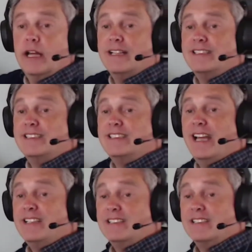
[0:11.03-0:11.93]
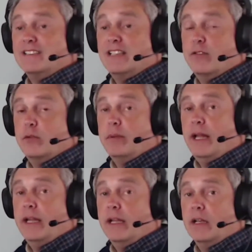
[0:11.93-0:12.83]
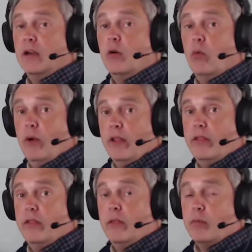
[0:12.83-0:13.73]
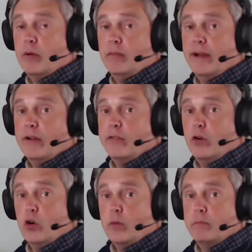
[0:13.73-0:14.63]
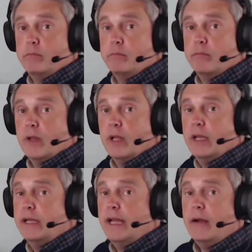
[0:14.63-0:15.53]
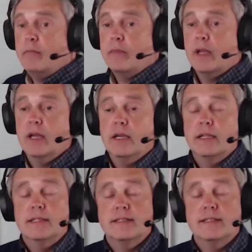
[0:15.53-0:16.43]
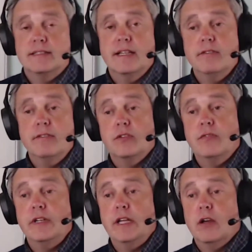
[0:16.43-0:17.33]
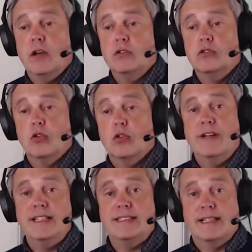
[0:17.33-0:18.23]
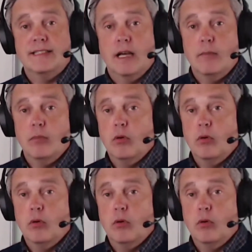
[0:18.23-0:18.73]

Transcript: and tactical level planning with the Program Planner 4. Now, there's a series of videos already set up